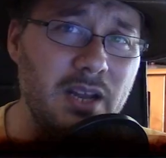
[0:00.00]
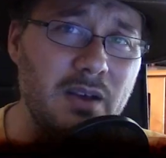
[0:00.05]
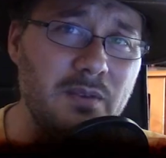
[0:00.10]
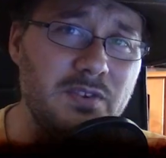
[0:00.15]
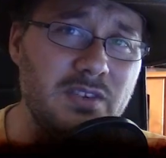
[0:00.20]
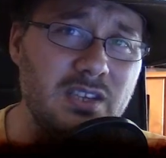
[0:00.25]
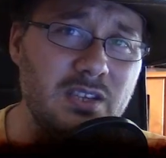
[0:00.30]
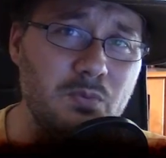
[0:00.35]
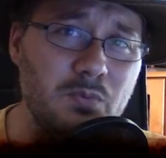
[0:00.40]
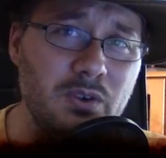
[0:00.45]

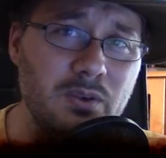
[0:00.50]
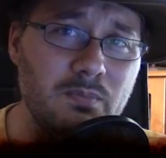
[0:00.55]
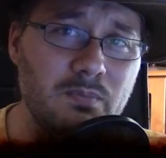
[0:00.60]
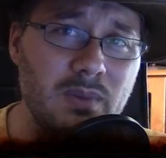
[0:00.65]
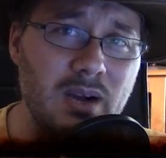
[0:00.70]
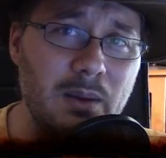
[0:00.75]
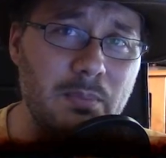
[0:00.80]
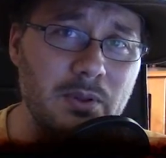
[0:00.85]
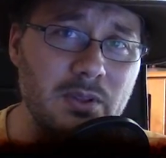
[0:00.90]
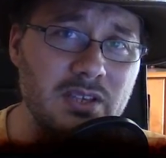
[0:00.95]

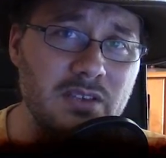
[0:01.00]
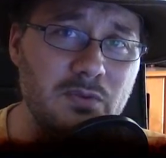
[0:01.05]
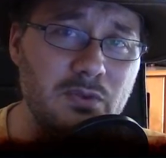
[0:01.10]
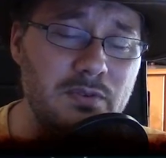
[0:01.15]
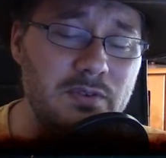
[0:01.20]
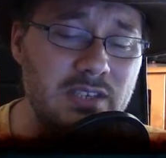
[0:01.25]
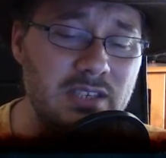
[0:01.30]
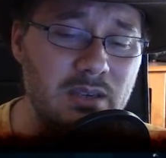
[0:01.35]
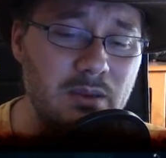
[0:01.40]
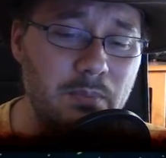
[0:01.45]
I believe
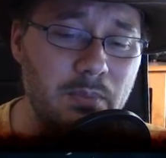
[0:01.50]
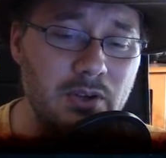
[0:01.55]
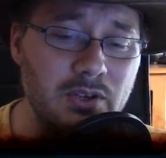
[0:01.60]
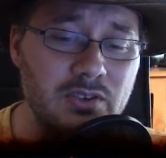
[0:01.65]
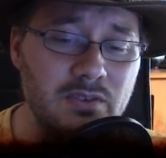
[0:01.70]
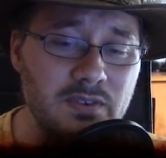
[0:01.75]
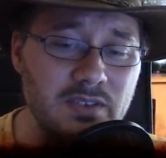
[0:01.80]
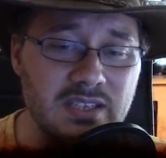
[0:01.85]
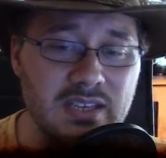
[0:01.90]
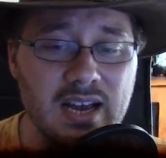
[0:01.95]
we've seen a bunch
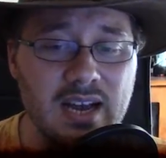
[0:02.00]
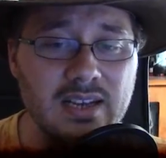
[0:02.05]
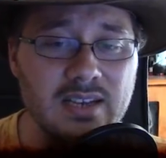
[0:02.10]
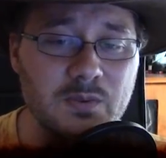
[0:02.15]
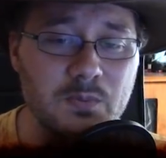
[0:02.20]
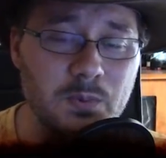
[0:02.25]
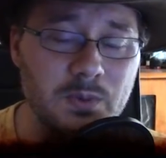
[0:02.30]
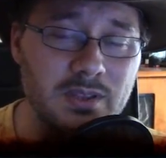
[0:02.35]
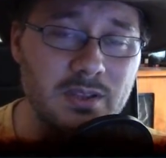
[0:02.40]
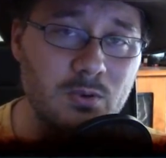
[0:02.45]
of
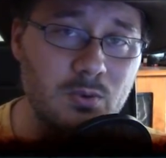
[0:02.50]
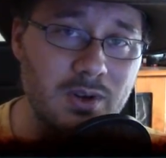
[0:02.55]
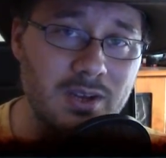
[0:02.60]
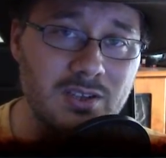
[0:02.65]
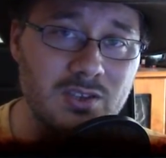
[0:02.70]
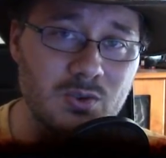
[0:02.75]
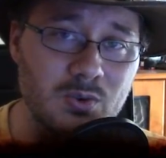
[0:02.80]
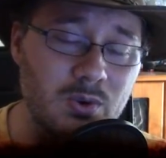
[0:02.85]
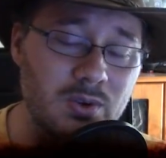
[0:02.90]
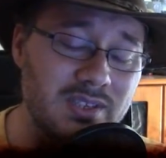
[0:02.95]
attacks with
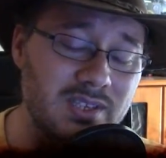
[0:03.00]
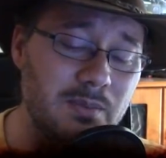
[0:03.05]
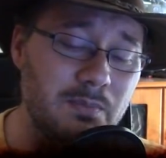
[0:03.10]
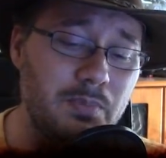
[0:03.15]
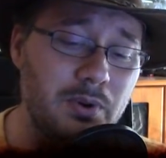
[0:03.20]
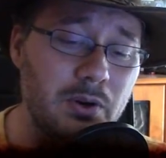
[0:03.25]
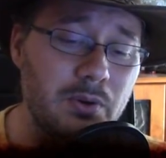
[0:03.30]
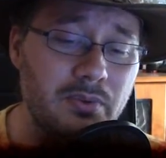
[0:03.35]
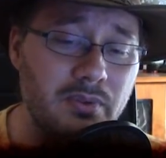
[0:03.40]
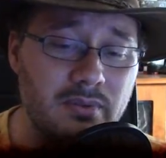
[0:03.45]
Greatswords in
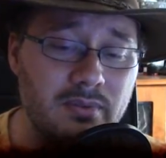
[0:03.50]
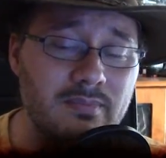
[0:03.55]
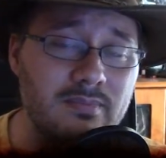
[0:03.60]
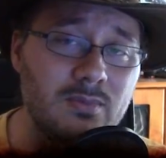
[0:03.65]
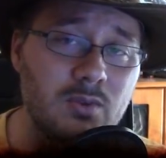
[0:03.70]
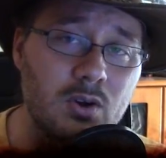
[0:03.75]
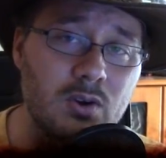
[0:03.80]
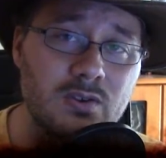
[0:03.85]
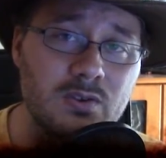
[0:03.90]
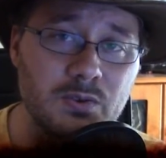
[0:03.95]
both
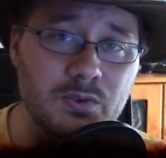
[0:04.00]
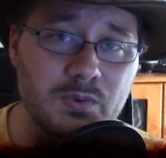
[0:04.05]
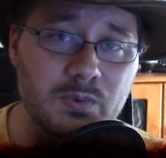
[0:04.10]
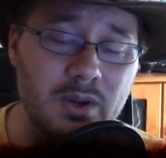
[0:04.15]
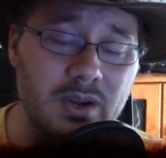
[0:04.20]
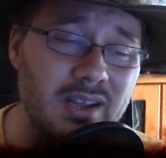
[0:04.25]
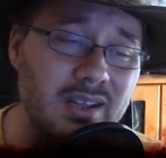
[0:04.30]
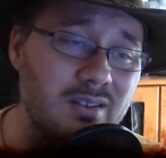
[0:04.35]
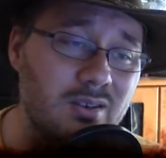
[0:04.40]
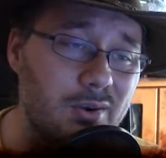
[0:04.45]
Dark Souls
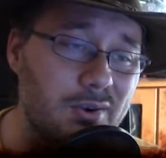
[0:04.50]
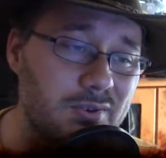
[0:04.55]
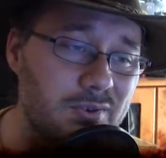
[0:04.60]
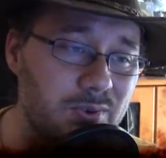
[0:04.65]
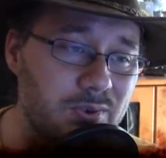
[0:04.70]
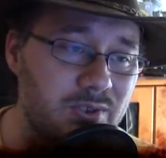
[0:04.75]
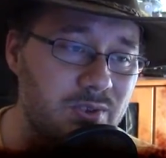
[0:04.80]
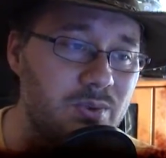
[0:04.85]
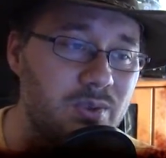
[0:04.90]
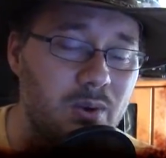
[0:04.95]
1 and Dark
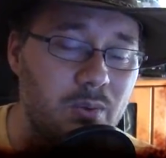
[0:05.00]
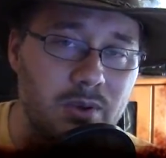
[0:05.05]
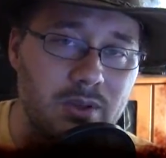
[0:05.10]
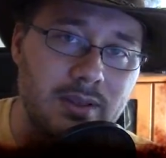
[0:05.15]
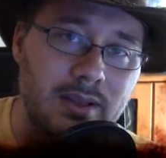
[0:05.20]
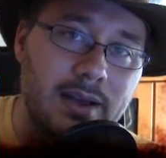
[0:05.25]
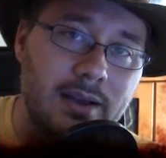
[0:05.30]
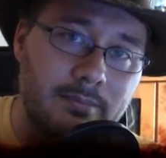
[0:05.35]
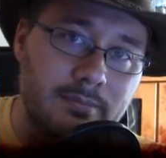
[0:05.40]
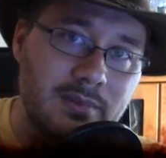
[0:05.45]
Souls 2 that would
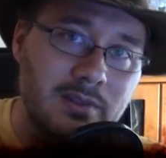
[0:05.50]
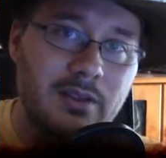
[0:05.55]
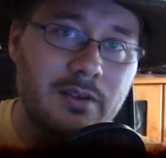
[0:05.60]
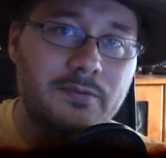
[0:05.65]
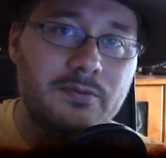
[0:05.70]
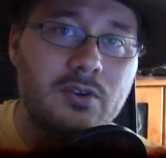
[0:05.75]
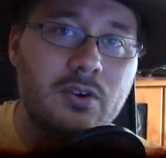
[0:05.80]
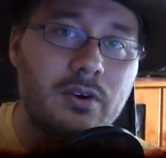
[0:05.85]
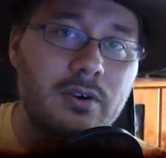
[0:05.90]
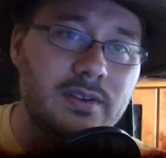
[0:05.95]
like
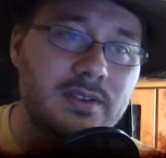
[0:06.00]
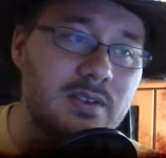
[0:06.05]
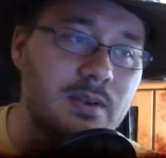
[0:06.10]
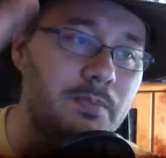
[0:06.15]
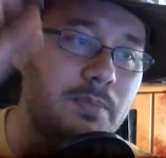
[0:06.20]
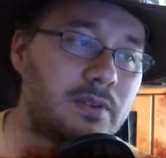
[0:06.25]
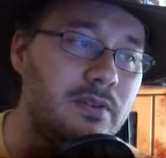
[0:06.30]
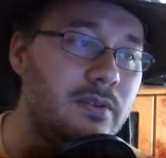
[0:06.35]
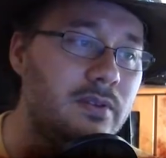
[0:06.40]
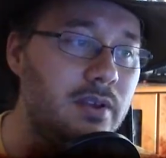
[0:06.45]
lift targets
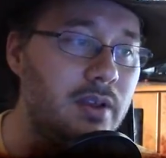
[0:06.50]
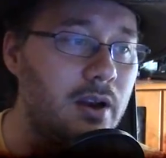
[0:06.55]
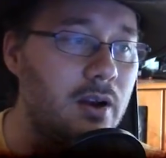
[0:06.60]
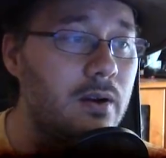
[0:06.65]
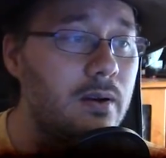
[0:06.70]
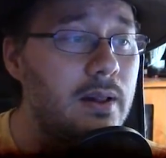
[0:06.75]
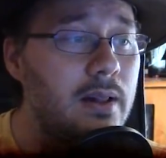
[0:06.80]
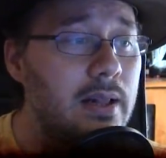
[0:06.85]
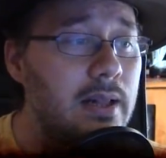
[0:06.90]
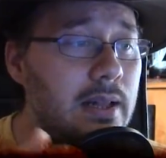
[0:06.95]
up into the
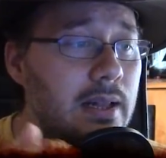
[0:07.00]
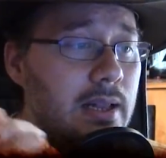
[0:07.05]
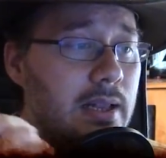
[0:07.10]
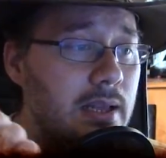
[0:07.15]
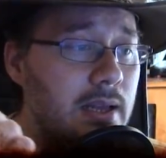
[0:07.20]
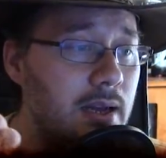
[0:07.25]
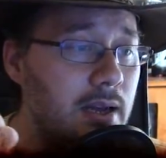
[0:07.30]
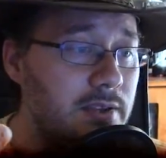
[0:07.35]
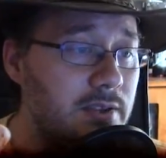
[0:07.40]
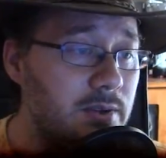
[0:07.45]
air.
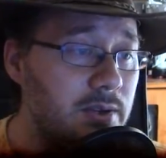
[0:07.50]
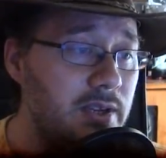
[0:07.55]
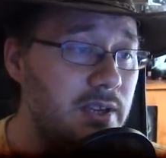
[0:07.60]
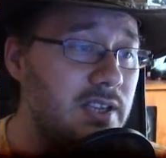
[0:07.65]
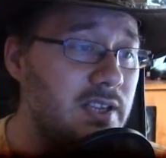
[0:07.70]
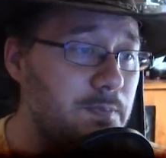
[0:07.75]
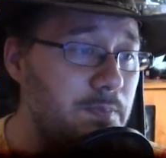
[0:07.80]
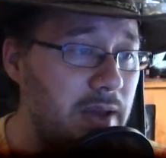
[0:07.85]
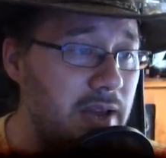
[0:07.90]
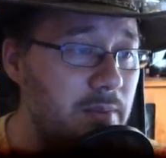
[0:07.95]
So you can
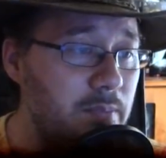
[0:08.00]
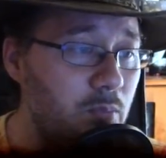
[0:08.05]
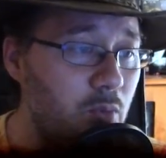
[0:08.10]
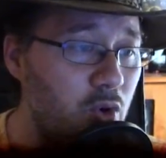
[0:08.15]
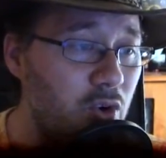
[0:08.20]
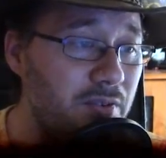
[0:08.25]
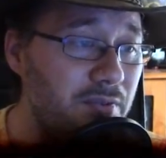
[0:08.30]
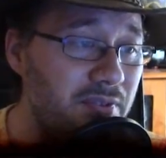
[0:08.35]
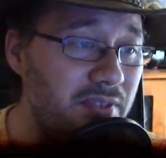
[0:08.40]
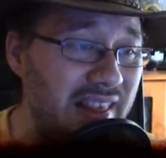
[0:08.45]
expect
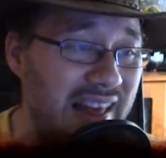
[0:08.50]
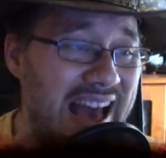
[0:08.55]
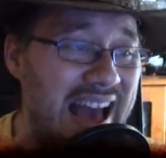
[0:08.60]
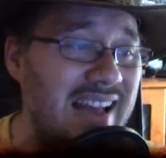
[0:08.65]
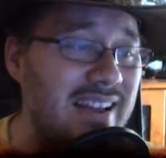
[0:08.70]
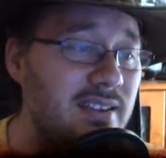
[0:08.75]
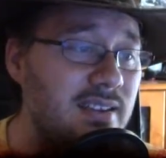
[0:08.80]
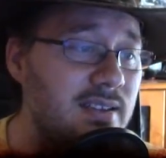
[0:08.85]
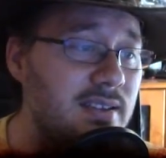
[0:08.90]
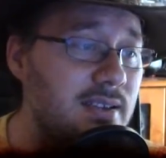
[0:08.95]
more of
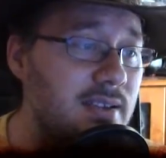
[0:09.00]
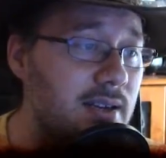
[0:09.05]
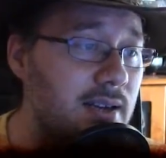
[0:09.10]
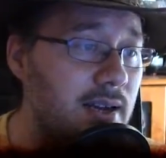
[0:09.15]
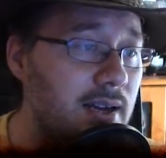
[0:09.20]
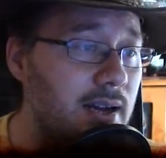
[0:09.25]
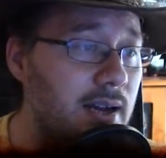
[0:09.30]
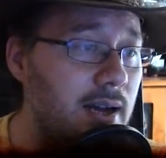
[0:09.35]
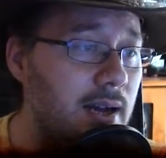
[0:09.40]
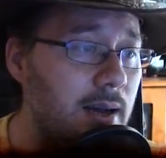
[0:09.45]
that.
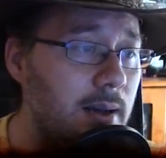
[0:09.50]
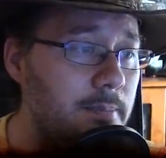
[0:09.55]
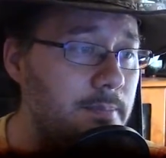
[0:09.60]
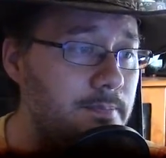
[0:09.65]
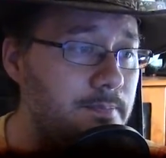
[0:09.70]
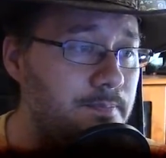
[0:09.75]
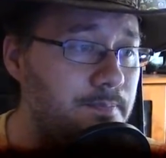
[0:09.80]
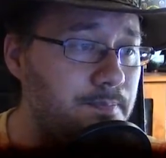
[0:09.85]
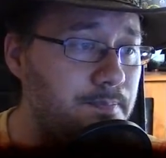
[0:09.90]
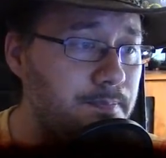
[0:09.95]

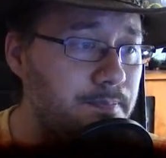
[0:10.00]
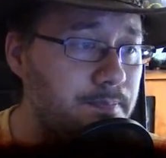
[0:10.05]
The